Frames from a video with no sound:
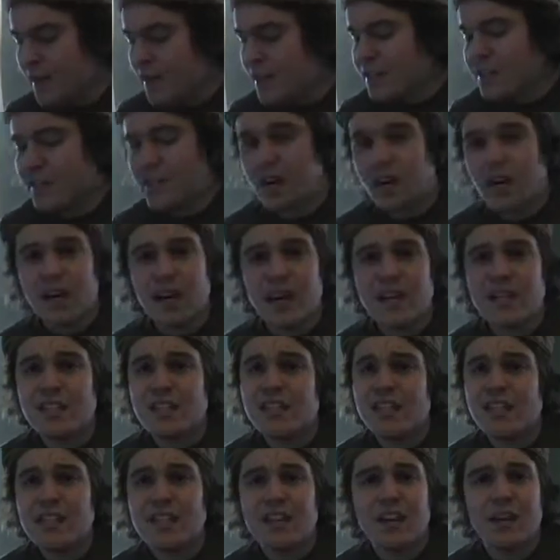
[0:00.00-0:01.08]
Sorry, I just
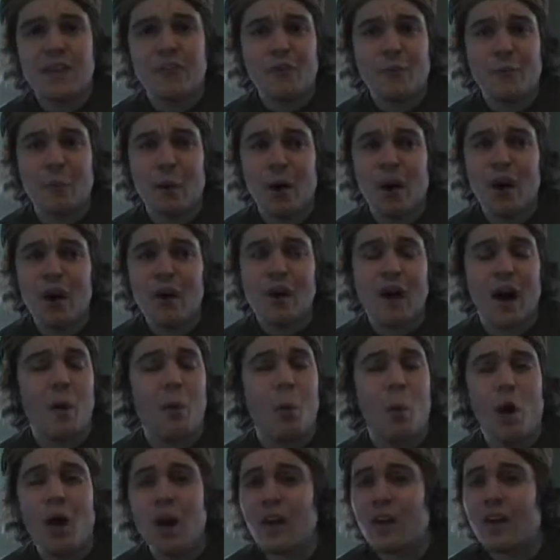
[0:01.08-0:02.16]
didn't care for Bard. I
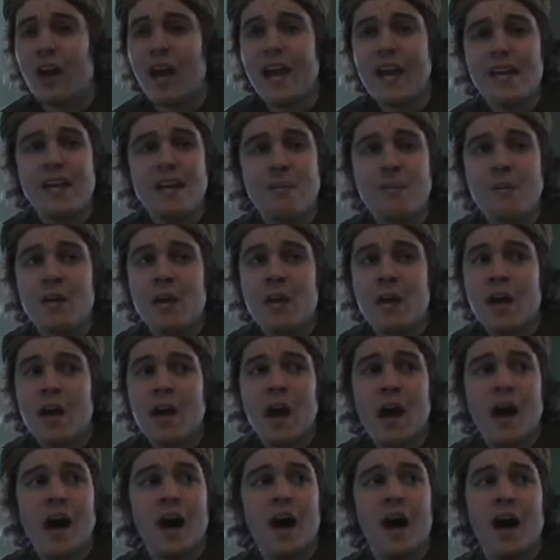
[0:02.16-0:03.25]
want to like him,
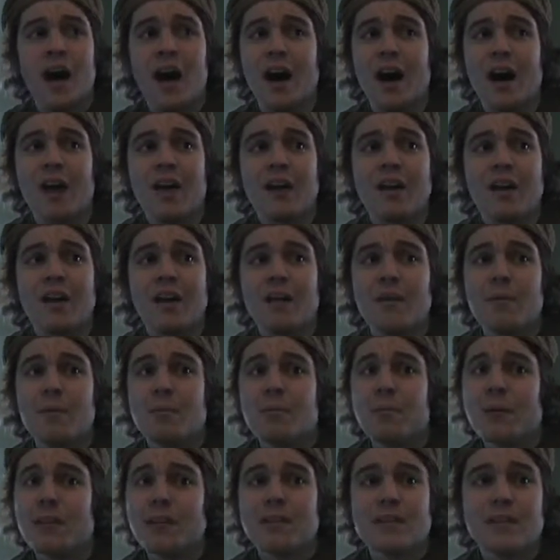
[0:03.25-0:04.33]

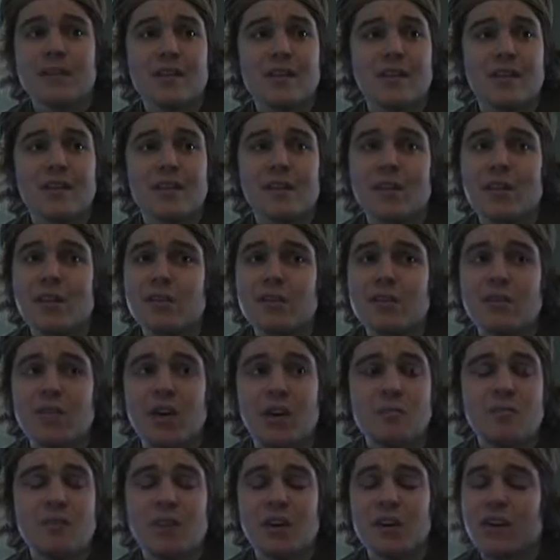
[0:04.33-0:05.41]
but
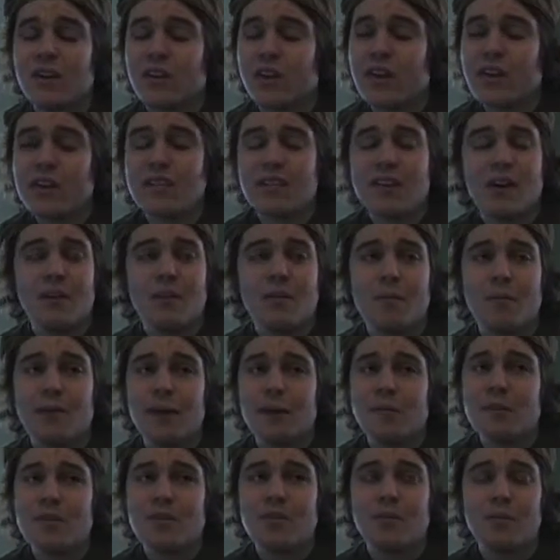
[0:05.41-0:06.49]
I'm sorry, Lake Town
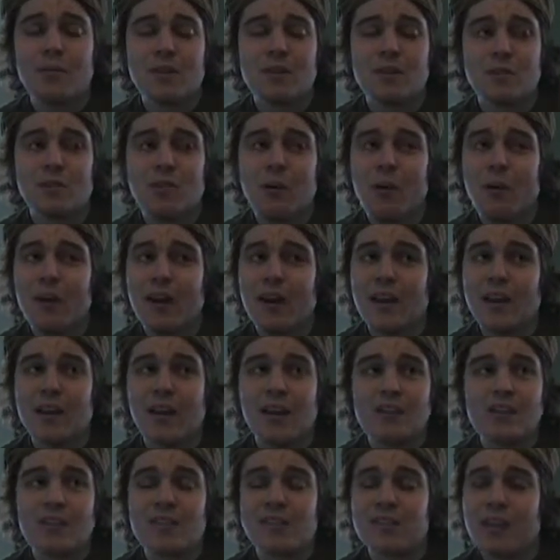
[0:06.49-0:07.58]
reminded me too much of Rohan.
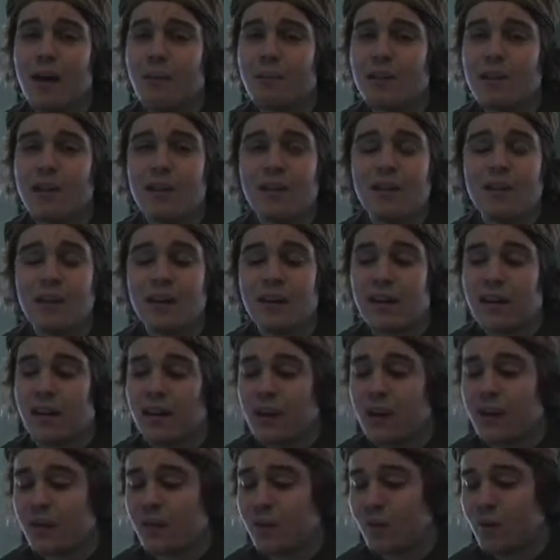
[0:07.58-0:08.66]
I just stopped caring.
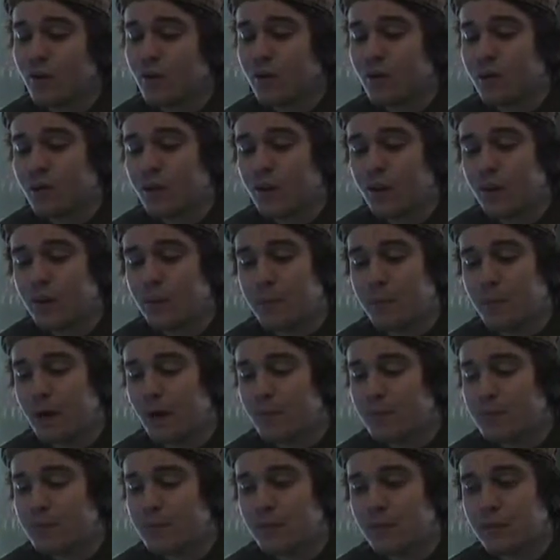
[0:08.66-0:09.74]
One of the other
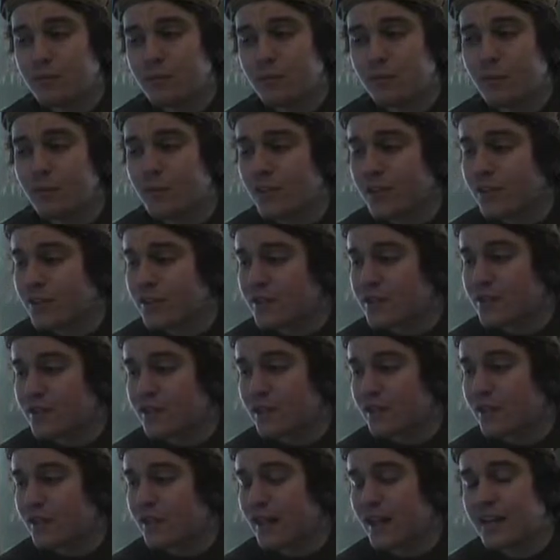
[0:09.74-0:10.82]
problems with the movie is
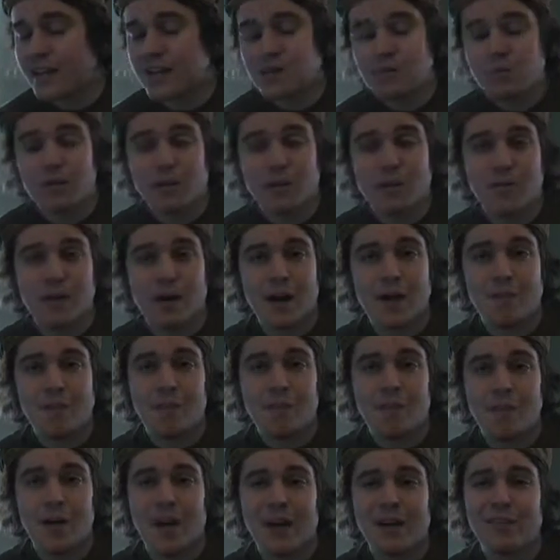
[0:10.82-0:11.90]
that it has really bad.
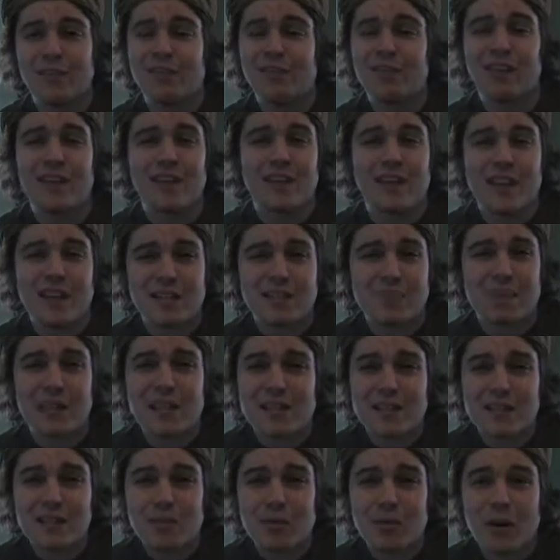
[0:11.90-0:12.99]
I feel like it has
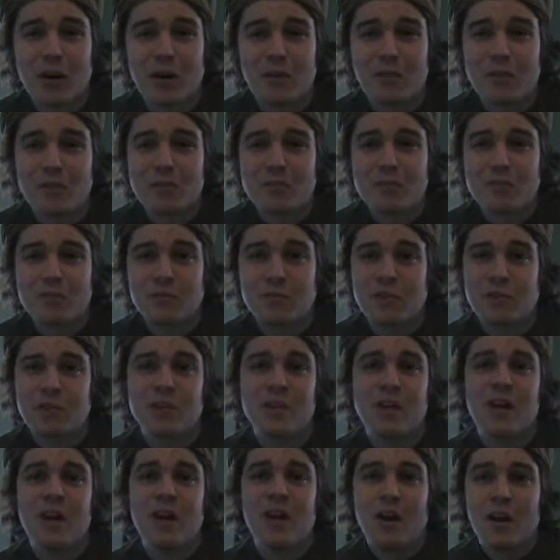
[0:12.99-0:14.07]
pacing problems,
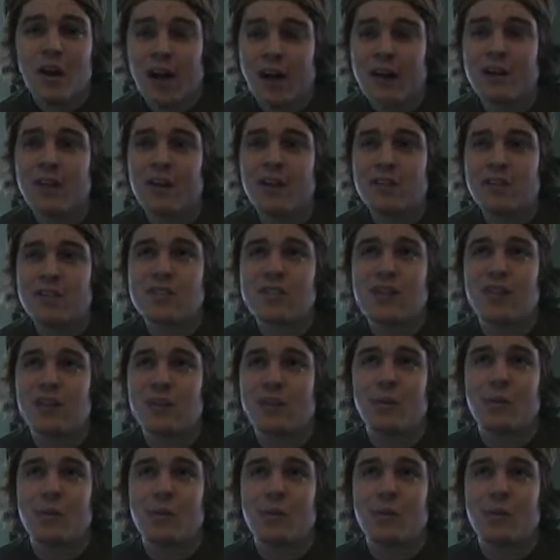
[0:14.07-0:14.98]
which I understand the